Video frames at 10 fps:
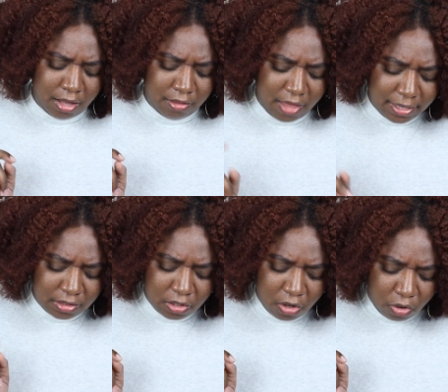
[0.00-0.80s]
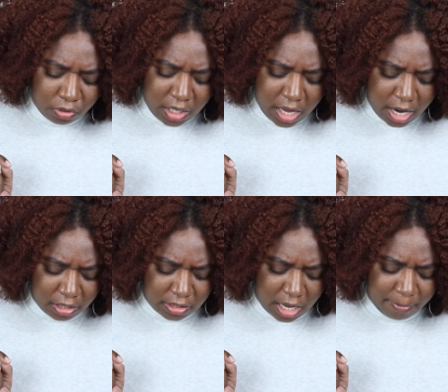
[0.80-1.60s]
That's the only hair
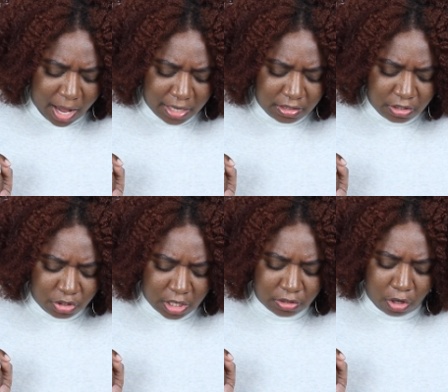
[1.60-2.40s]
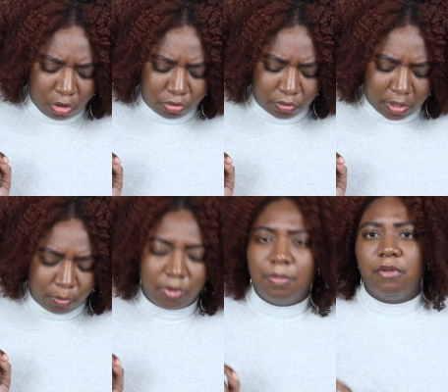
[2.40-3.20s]
type I suggest altering
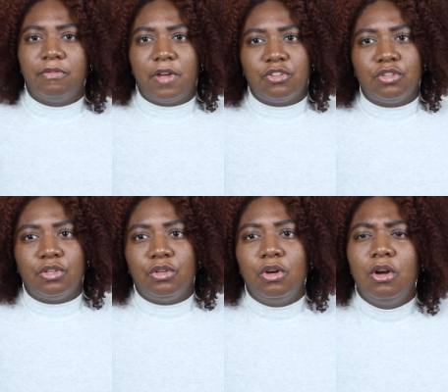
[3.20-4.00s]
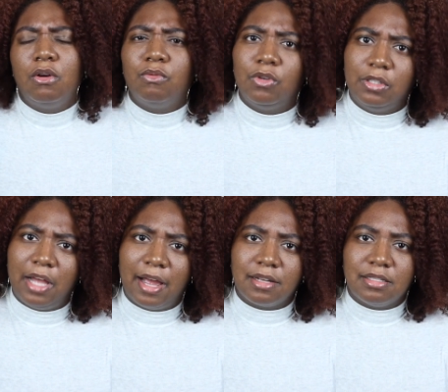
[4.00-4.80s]
with professional
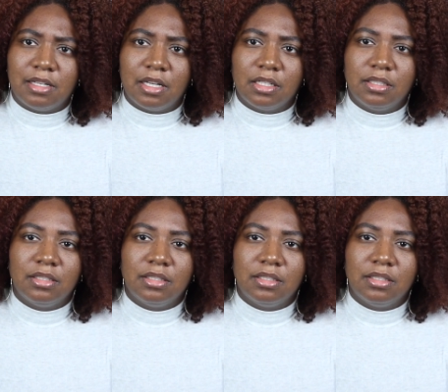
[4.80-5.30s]
relaxing.